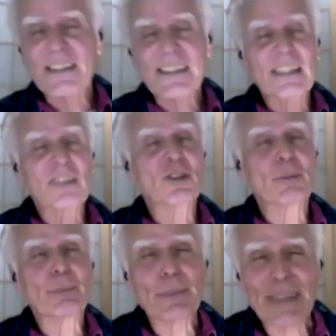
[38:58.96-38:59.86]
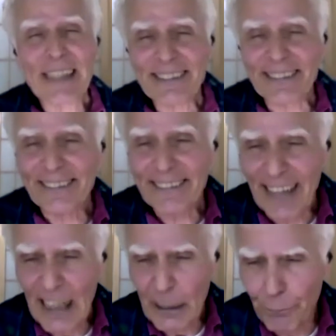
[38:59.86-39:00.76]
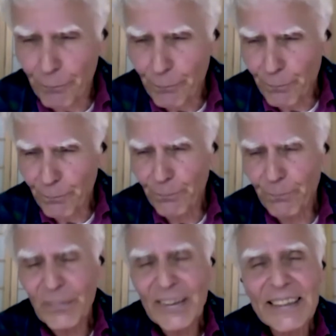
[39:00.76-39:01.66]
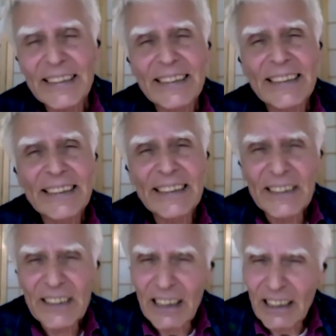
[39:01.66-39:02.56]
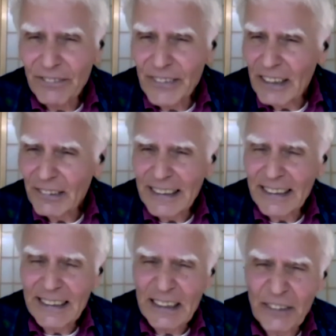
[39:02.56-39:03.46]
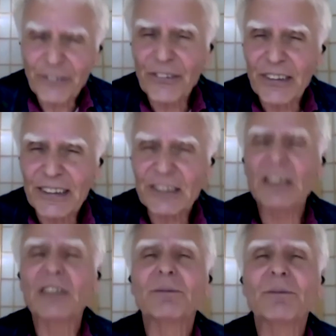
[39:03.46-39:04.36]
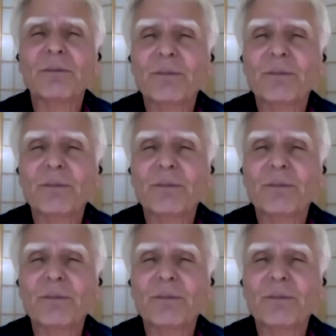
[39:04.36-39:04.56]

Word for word: in the present time hmm, is a very different, hmm,